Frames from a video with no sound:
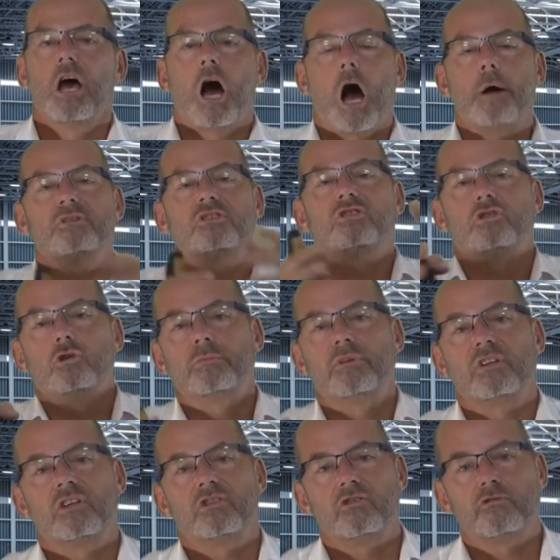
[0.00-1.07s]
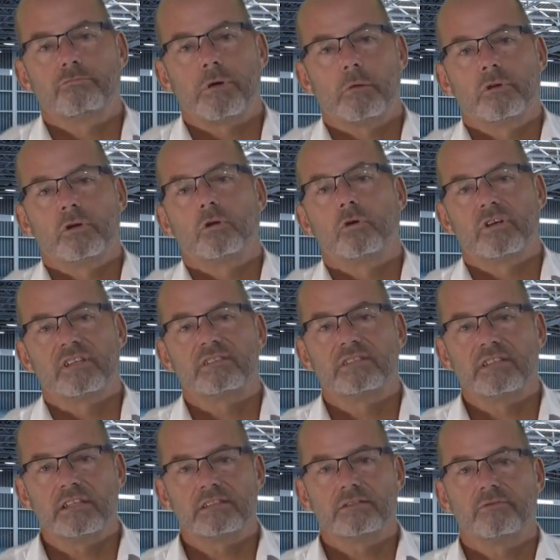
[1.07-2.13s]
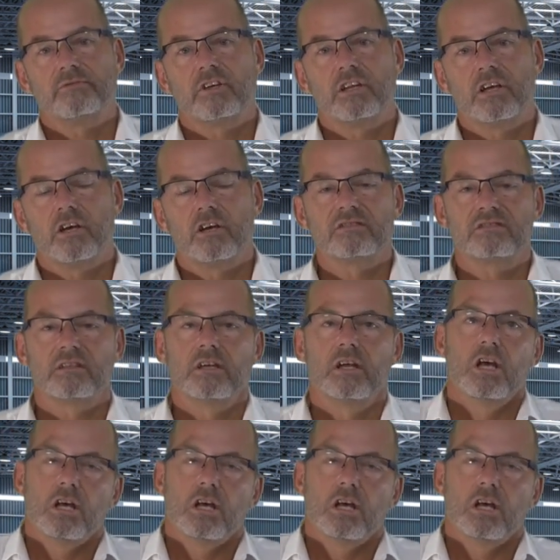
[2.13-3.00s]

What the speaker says: I'm assuming that you've probably already seen some videos that